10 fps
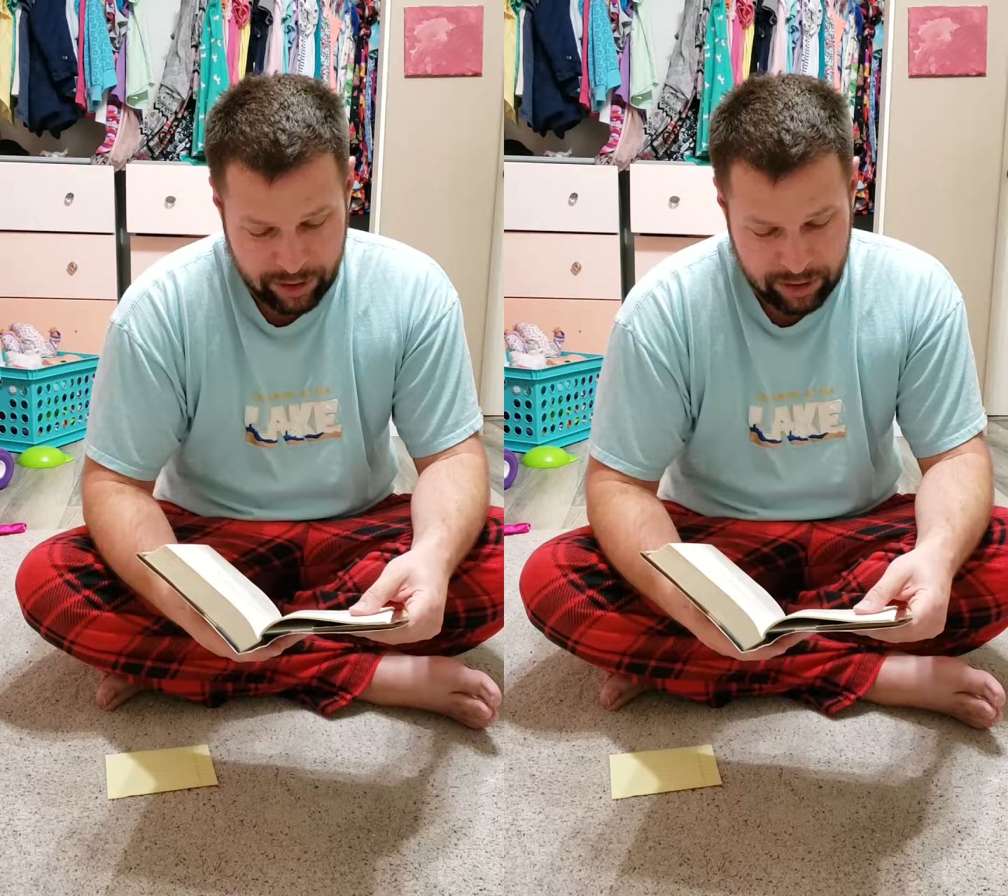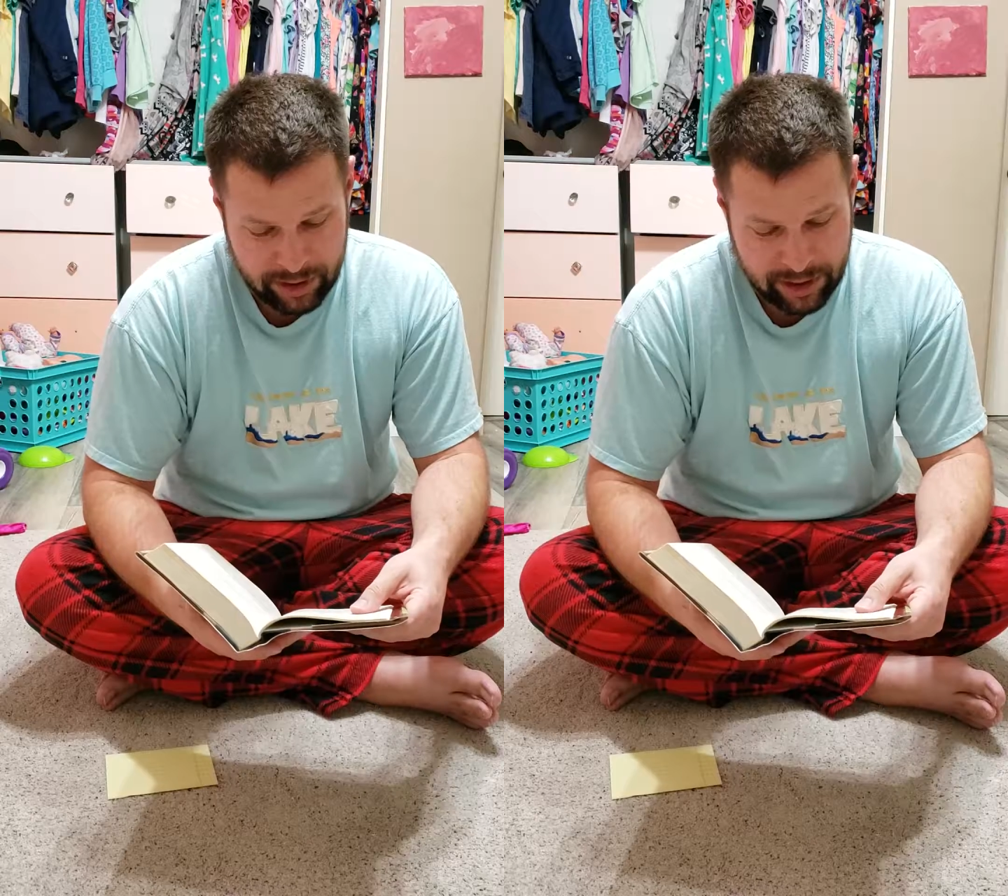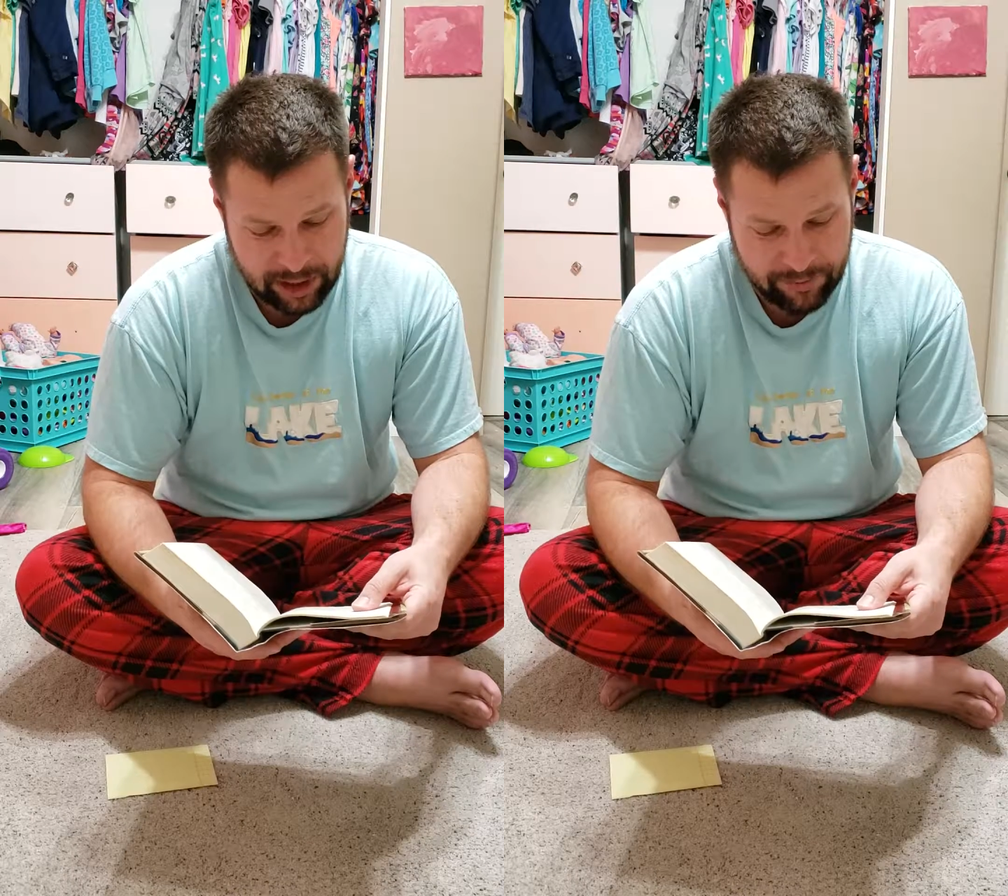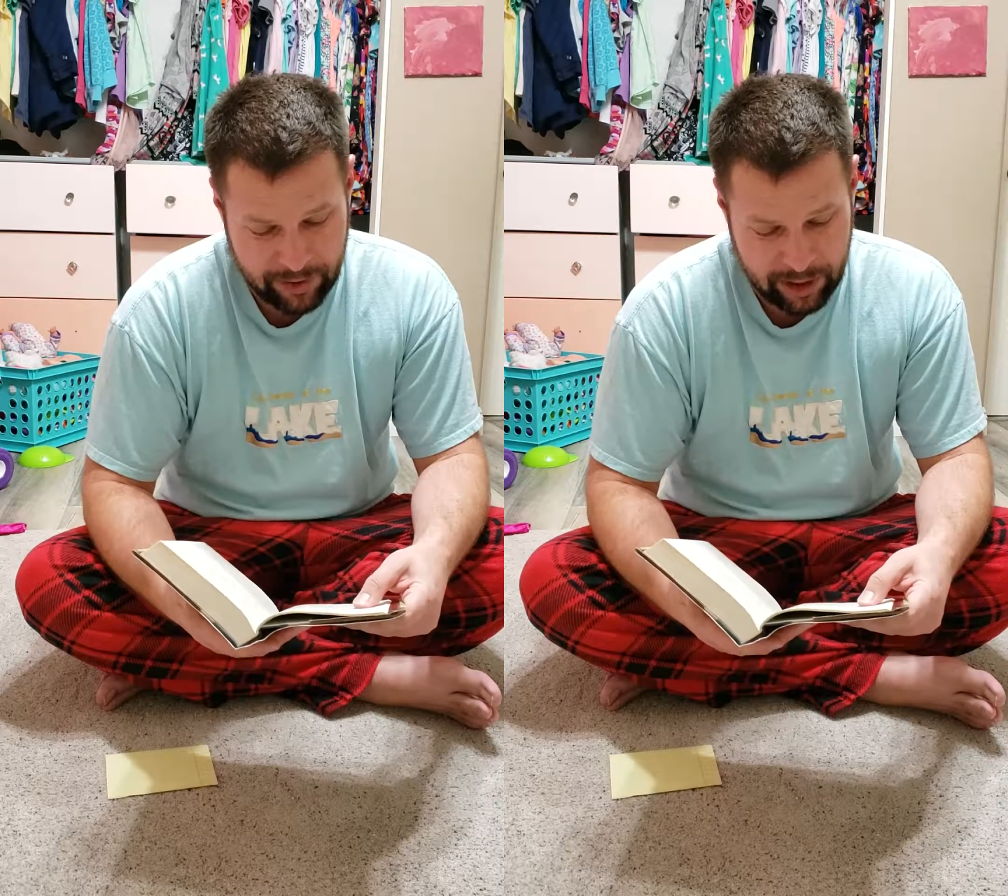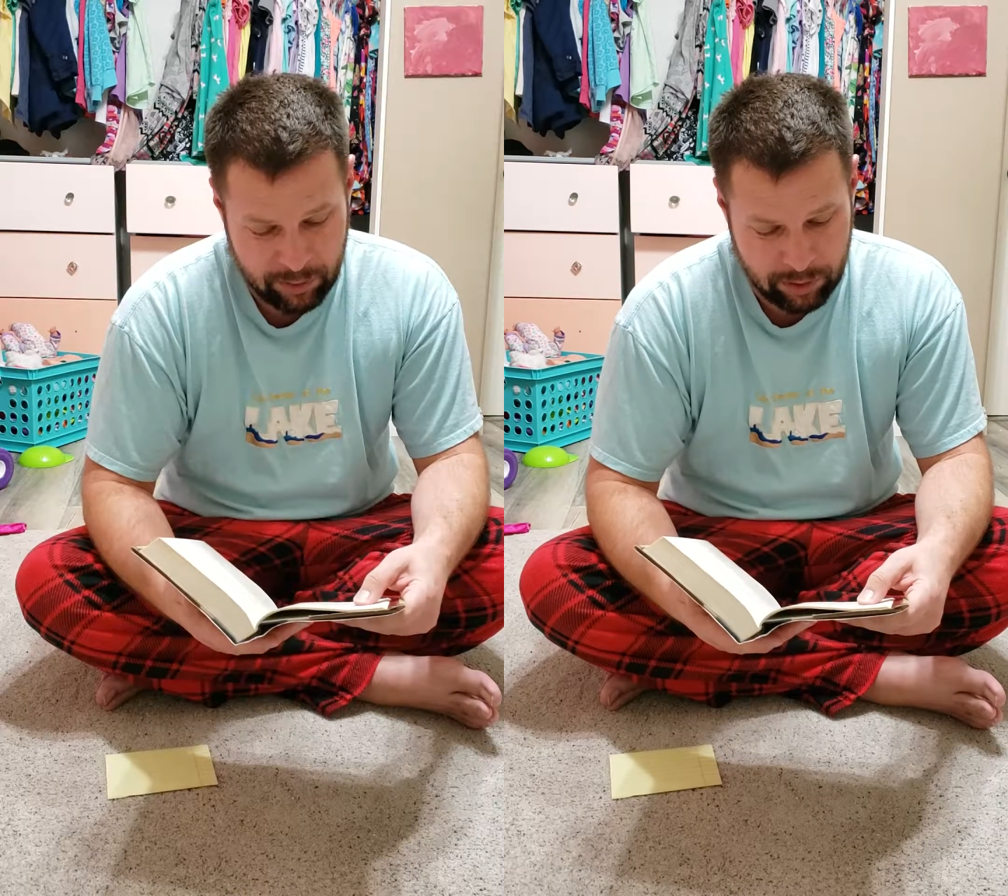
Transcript: heard a terrifying